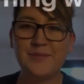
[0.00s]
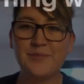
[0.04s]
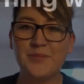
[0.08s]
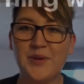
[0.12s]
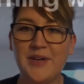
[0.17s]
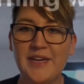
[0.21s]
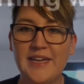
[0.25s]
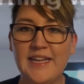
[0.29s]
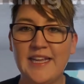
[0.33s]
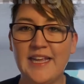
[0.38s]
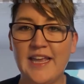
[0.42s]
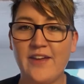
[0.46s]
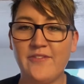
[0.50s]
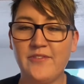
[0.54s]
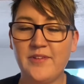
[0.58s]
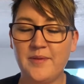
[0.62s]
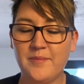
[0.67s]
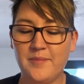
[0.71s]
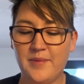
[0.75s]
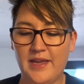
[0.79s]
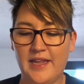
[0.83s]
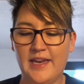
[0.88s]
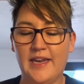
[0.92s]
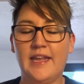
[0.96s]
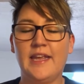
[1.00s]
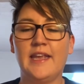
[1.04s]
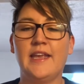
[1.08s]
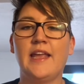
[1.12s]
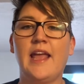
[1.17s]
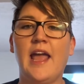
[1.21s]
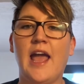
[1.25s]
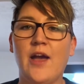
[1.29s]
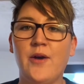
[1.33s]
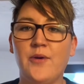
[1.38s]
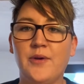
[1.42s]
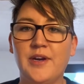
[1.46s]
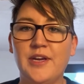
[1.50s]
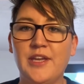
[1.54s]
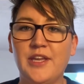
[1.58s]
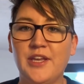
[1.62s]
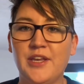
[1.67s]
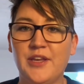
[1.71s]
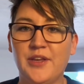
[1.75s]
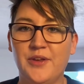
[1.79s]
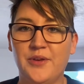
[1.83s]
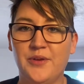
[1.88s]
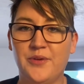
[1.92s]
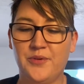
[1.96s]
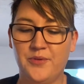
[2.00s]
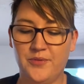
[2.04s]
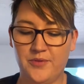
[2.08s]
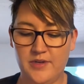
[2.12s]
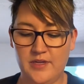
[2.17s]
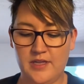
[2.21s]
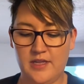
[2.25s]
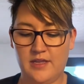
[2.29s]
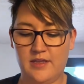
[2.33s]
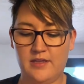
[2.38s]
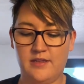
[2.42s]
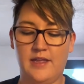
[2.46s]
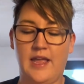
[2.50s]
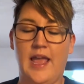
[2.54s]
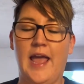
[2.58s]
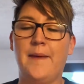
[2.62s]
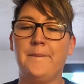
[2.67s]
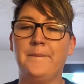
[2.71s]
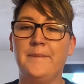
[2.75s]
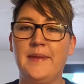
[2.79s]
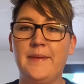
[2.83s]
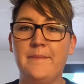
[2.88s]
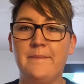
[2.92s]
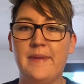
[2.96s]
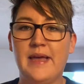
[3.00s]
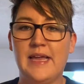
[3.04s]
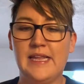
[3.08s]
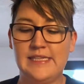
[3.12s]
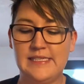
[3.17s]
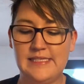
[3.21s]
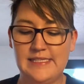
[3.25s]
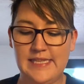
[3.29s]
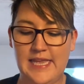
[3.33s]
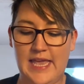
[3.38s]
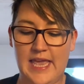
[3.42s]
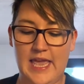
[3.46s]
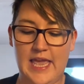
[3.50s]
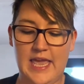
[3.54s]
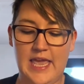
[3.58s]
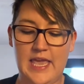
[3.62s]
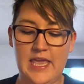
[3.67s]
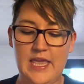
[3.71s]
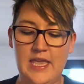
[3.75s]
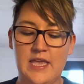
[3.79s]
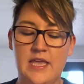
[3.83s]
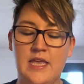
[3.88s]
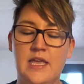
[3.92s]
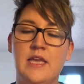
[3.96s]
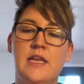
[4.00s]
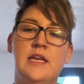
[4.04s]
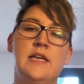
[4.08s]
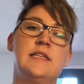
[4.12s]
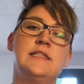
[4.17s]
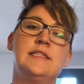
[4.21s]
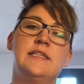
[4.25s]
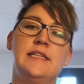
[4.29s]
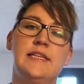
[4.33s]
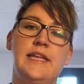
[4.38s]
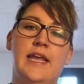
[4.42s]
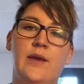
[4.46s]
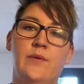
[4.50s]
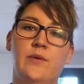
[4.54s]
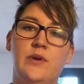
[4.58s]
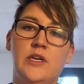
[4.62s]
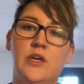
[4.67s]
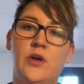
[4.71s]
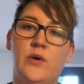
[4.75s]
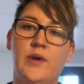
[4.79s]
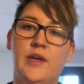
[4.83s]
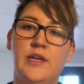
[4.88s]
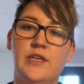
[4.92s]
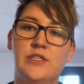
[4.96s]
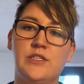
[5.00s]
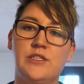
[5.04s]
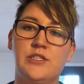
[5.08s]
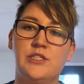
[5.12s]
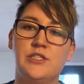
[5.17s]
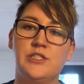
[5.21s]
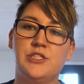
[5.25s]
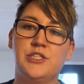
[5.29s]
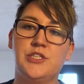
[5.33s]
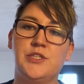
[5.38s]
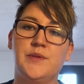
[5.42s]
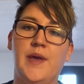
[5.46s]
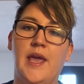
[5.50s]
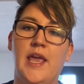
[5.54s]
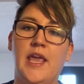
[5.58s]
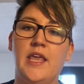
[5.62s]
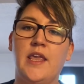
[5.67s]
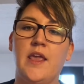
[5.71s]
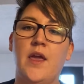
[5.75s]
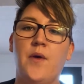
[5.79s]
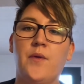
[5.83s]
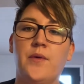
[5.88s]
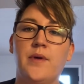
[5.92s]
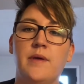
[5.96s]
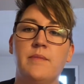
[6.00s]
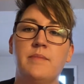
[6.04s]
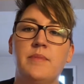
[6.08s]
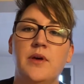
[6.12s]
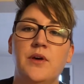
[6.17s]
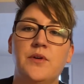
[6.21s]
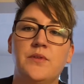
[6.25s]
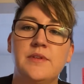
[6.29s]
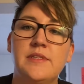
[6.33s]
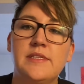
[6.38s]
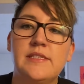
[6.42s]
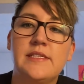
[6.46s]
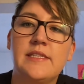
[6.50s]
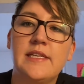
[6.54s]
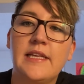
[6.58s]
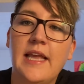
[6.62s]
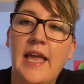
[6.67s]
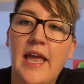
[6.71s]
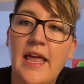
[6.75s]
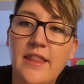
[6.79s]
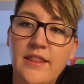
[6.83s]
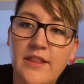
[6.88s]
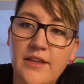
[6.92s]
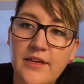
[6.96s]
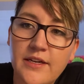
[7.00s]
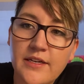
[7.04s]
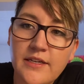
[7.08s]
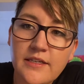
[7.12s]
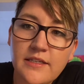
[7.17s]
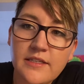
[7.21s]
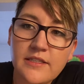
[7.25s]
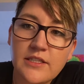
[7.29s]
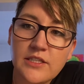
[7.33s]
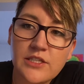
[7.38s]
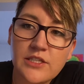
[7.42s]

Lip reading: Morning, everybody. How are you? Happy Monday. Today we're going to do a yoga pose together, the